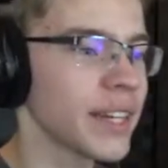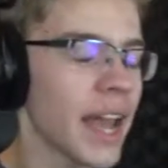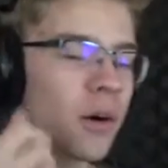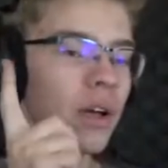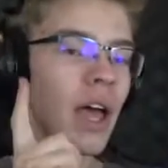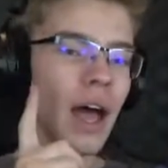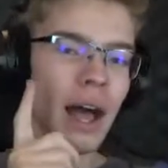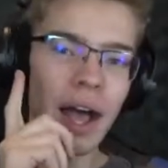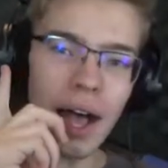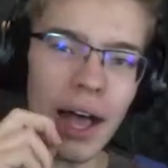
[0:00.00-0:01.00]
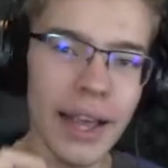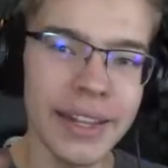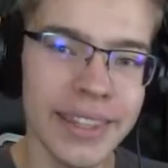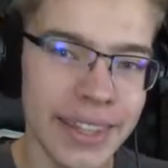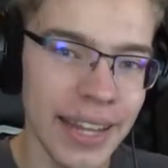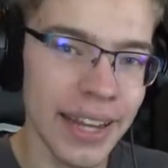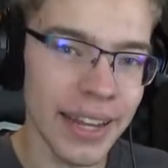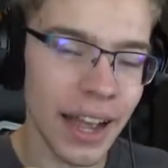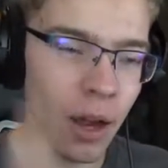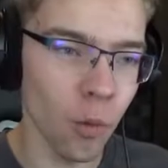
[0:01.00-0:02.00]
Now, I
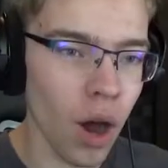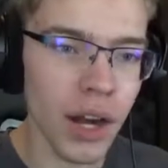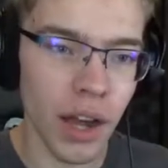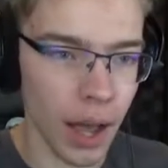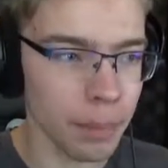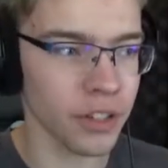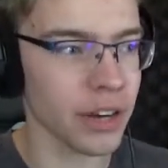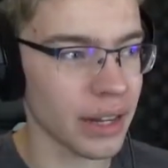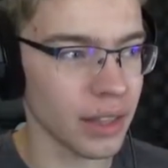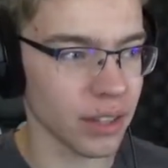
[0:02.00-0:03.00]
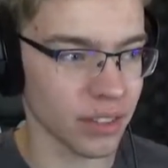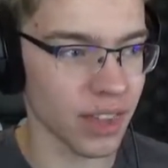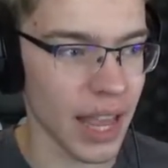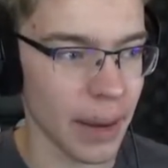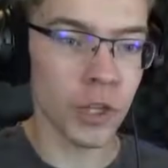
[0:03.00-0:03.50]
think I want to upgrade this thing.